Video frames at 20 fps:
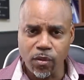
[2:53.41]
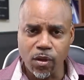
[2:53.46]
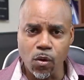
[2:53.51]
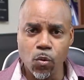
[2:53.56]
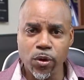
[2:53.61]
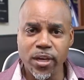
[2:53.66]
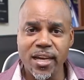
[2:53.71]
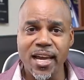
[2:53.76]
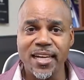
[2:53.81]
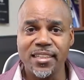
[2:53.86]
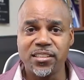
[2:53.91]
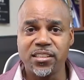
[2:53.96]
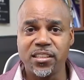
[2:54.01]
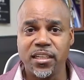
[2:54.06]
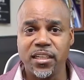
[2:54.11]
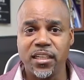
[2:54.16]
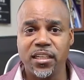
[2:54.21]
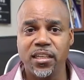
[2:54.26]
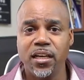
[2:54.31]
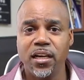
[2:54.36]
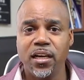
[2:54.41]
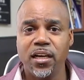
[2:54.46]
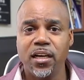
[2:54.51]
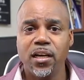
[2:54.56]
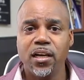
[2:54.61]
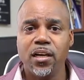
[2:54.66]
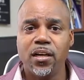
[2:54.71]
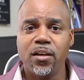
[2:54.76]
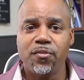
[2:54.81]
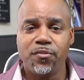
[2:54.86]
we actually
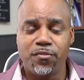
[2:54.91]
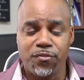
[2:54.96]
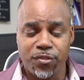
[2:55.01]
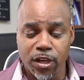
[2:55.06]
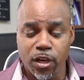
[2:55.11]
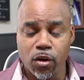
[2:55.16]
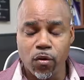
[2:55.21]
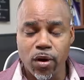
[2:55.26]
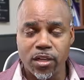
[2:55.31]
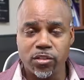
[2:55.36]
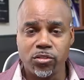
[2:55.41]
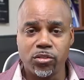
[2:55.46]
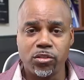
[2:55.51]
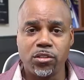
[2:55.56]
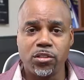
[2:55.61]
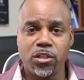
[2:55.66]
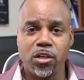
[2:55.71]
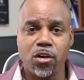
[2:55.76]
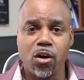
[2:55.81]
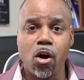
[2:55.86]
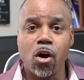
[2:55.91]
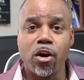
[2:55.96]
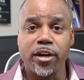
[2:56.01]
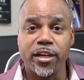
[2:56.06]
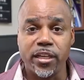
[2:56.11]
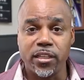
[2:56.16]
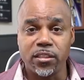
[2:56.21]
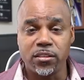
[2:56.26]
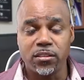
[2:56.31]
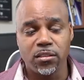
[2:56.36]
figure out your
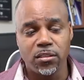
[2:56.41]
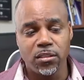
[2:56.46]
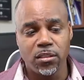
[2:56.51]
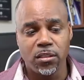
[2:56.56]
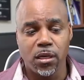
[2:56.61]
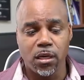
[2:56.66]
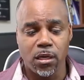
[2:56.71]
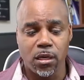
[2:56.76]
audience,